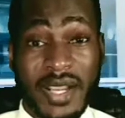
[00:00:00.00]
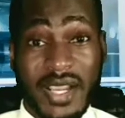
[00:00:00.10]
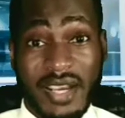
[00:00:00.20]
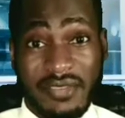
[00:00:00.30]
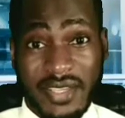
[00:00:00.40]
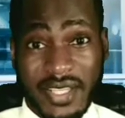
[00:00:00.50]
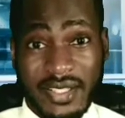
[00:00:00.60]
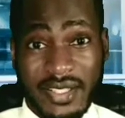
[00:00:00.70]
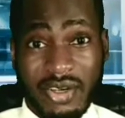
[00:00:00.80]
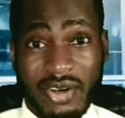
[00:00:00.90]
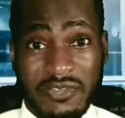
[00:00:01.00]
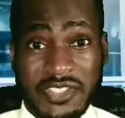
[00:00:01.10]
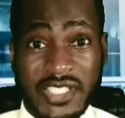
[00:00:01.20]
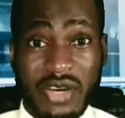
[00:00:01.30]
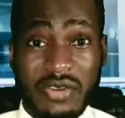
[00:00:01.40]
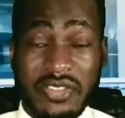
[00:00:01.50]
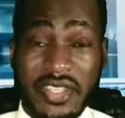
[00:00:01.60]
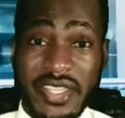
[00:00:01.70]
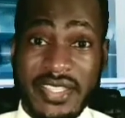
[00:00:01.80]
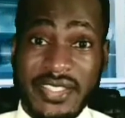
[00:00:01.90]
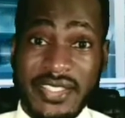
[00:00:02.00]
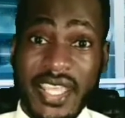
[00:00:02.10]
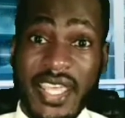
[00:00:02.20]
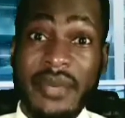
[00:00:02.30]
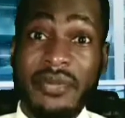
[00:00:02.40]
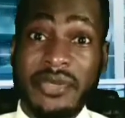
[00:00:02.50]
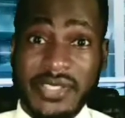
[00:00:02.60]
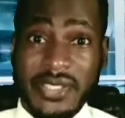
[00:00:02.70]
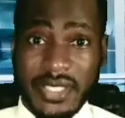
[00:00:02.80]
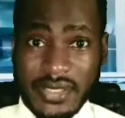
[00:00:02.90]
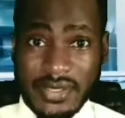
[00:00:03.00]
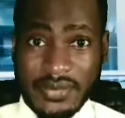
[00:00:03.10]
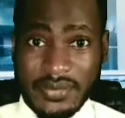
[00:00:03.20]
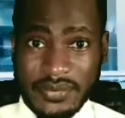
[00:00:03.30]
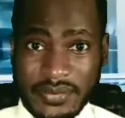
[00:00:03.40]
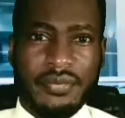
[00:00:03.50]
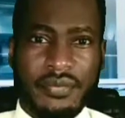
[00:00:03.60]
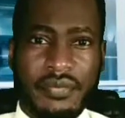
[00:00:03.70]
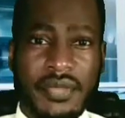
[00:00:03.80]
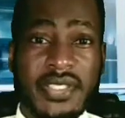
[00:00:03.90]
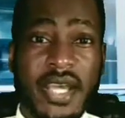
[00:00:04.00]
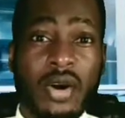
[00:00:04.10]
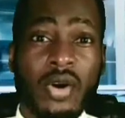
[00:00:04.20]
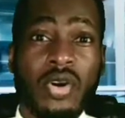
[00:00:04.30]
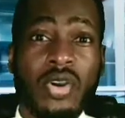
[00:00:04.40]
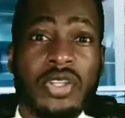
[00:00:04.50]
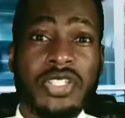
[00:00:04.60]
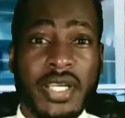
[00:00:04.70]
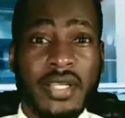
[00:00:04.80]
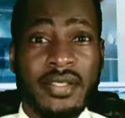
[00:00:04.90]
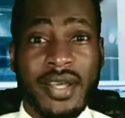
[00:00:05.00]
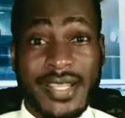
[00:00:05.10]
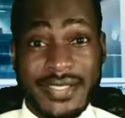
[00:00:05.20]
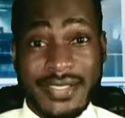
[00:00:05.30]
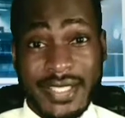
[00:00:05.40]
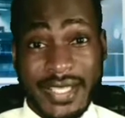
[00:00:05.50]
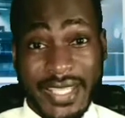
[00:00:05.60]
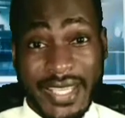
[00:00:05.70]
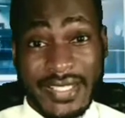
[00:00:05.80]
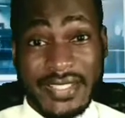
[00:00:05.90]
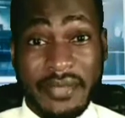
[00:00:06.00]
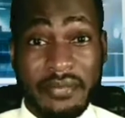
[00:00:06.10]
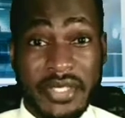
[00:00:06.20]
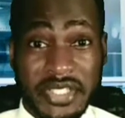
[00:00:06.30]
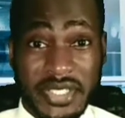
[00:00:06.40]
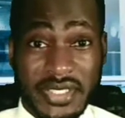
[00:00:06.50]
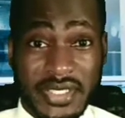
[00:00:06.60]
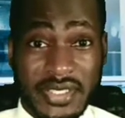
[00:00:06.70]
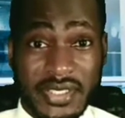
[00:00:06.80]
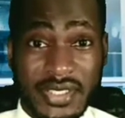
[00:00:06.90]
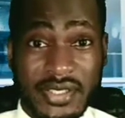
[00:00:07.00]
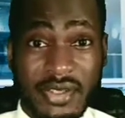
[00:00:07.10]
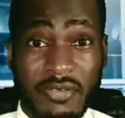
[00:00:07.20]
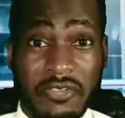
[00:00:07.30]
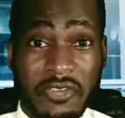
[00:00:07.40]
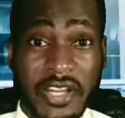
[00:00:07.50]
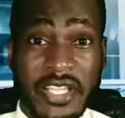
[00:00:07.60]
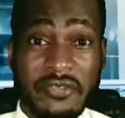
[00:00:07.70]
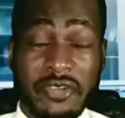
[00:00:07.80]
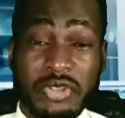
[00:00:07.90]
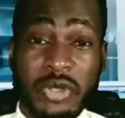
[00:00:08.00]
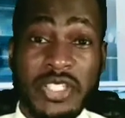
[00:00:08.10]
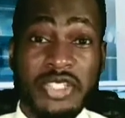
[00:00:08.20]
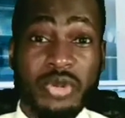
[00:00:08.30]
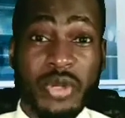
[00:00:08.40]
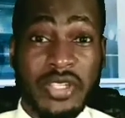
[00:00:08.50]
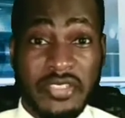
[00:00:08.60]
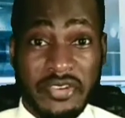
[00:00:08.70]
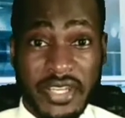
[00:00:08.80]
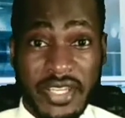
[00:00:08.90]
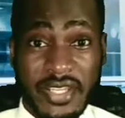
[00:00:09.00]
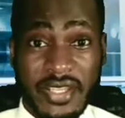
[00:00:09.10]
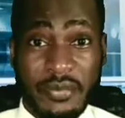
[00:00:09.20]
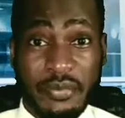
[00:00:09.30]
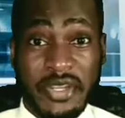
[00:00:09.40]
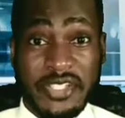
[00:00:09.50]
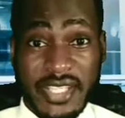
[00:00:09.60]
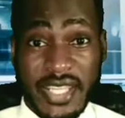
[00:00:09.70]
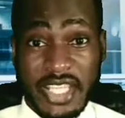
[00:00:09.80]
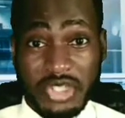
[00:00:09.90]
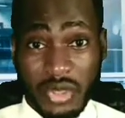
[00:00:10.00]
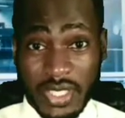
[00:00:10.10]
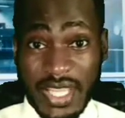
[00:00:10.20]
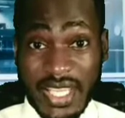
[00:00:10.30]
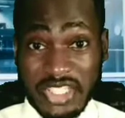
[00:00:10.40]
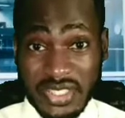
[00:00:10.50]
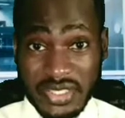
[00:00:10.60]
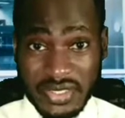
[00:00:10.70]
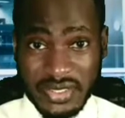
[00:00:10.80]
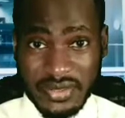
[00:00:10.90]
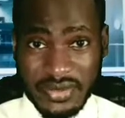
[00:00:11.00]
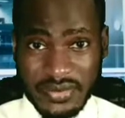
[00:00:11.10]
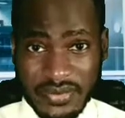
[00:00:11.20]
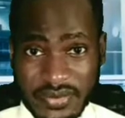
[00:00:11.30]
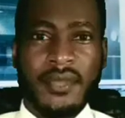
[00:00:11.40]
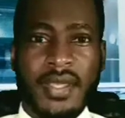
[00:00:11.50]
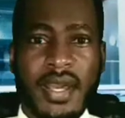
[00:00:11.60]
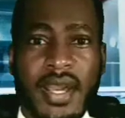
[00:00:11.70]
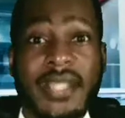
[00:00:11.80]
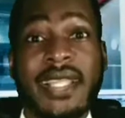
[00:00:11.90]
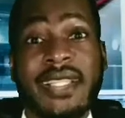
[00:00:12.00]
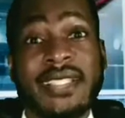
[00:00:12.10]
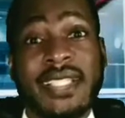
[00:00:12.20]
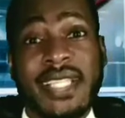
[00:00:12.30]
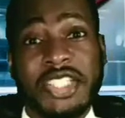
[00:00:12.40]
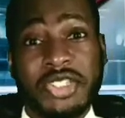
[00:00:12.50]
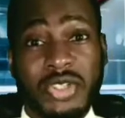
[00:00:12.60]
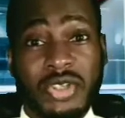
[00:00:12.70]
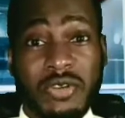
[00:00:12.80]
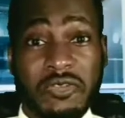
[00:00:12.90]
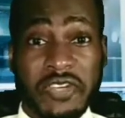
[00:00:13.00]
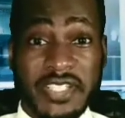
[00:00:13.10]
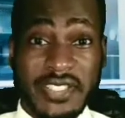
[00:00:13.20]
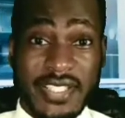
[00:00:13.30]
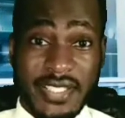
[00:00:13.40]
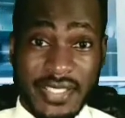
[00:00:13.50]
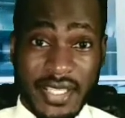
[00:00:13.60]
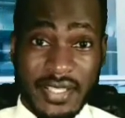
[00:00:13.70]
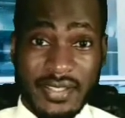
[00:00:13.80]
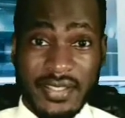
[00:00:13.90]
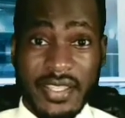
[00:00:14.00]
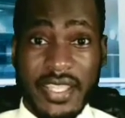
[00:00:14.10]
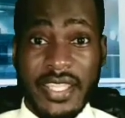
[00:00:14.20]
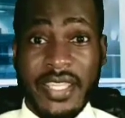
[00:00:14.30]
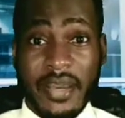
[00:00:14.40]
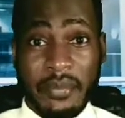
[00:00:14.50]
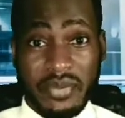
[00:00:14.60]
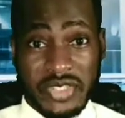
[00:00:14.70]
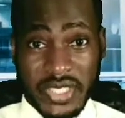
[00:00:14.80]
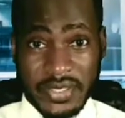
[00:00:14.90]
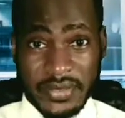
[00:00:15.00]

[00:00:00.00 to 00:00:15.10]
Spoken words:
governor of Southeast Imo State, Mr. Okorocha, has declared his ambitions of running for 2023 presidential elections at an international conference center in Abuja.